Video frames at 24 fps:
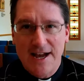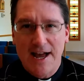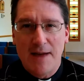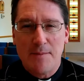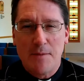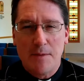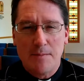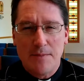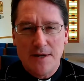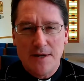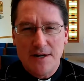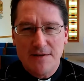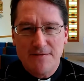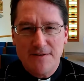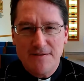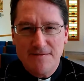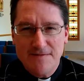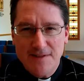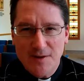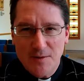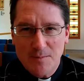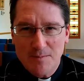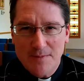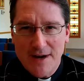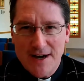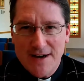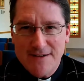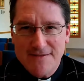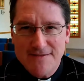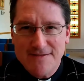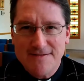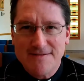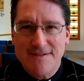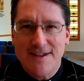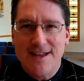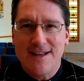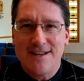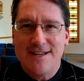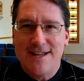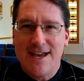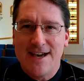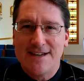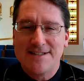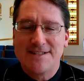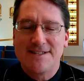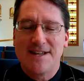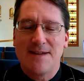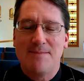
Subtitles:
I'm a bit of a film buff, and yes,